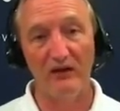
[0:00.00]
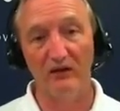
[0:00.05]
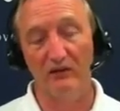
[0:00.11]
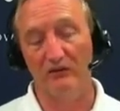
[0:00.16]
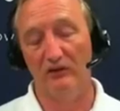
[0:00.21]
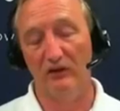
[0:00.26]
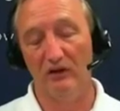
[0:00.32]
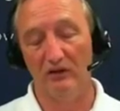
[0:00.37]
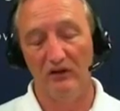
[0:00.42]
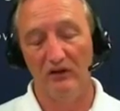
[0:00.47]

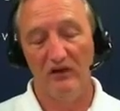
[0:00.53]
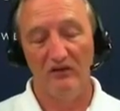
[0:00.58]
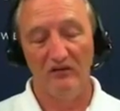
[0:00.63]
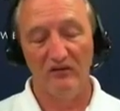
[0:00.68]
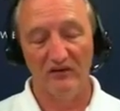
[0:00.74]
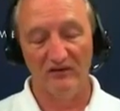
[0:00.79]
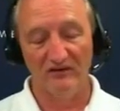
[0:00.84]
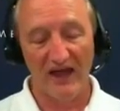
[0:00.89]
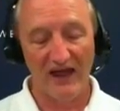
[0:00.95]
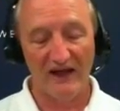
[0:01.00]
and the
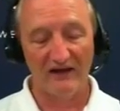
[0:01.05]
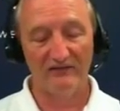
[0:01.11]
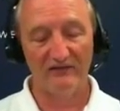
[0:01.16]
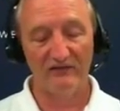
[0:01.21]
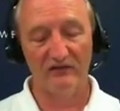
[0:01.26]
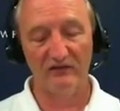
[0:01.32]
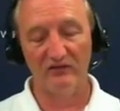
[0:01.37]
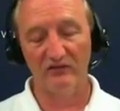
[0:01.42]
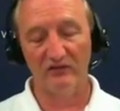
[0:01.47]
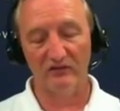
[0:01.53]

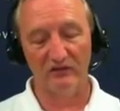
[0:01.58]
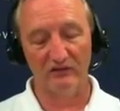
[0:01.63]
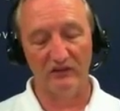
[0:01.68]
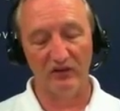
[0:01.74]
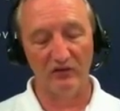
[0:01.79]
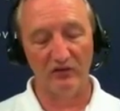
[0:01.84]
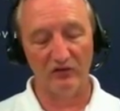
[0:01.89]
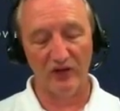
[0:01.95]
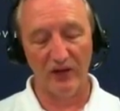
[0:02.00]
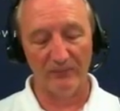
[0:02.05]
taxes and
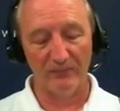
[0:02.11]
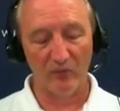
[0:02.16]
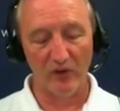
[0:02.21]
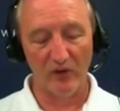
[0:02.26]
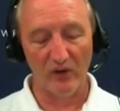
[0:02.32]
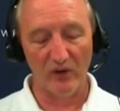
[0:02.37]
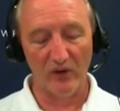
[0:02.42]
other type of